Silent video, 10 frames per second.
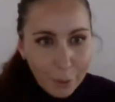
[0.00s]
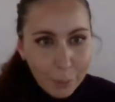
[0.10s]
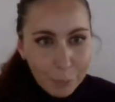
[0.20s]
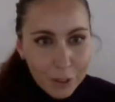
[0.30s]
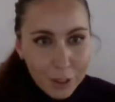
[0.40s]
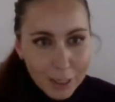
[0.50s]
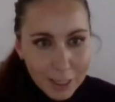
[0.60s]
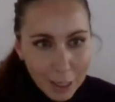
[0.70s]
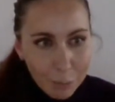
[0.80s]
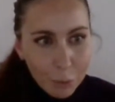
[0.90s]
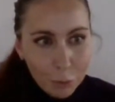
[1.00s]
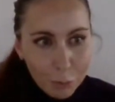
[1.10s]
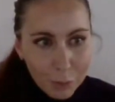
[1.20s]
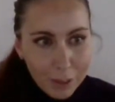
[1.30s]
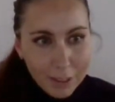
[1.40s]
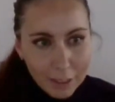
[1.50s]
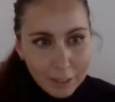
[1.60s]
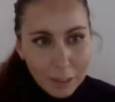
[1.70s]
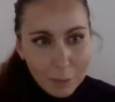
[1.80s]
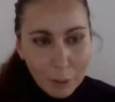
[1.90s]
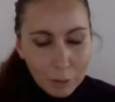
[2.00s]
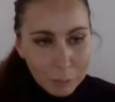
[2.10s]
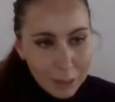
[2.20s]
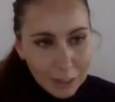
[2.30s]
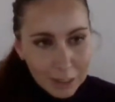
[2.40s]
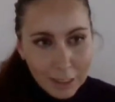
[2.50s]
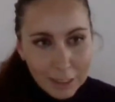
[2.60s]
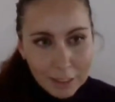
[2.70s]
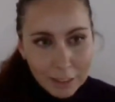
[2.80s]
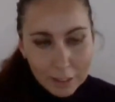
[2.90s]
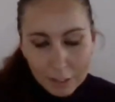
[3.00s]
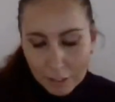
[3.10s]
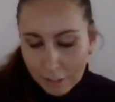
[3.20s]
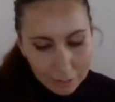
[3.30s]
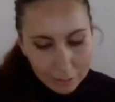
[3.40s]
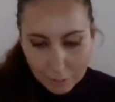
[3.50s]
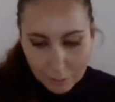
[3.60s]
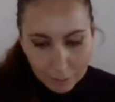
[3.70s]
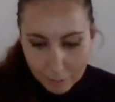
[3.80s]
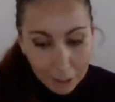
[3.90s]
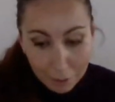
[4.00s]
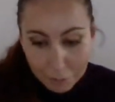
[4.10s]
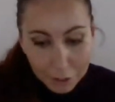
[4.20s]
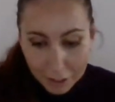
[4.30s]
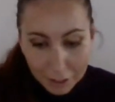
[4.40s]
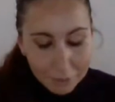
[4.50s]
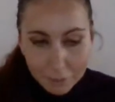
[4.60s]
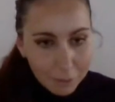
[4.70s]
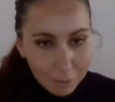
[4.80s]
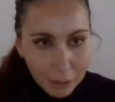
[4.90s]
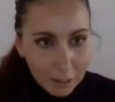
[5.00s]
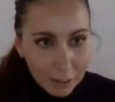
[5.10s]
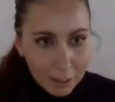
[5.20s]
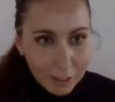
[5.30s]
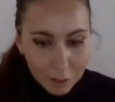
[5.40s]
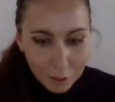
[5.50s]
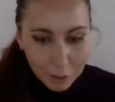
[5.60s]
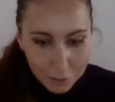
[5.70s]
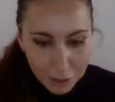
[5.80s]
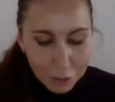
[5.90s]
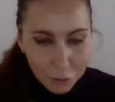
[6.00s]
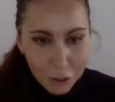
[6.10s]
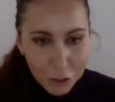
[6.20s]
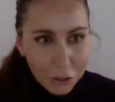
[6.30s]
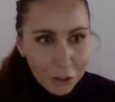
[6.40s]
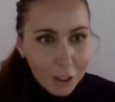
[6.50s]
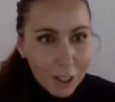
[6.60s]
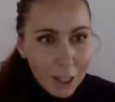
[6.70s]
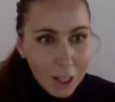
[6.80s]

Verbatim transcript: The same could be stated about Middle East, Africa, Middle East, this region.